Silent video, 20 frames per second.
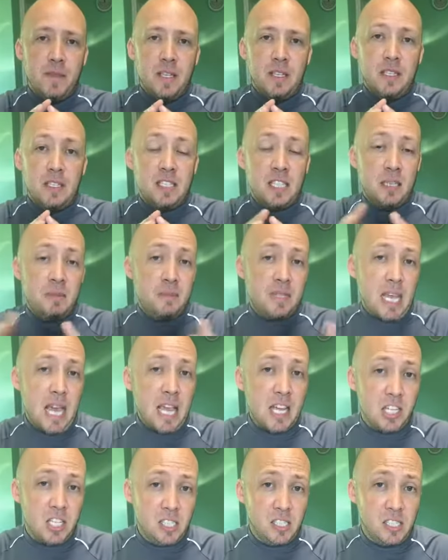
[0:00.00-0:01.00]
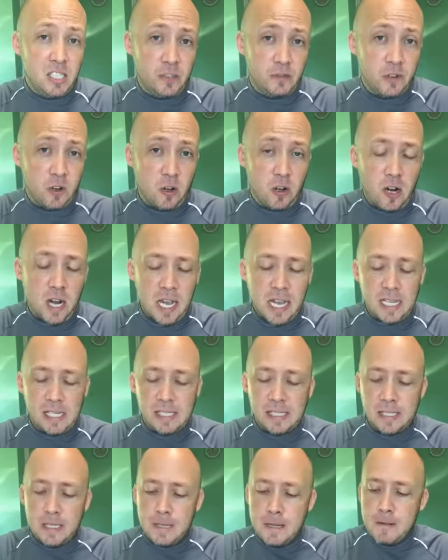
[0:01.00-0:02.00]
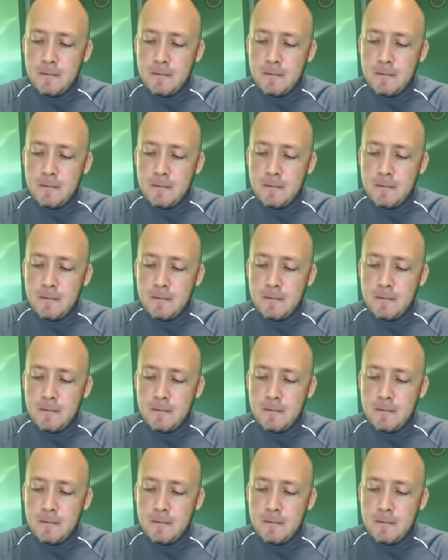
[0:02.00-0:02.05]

the temptations of Christ,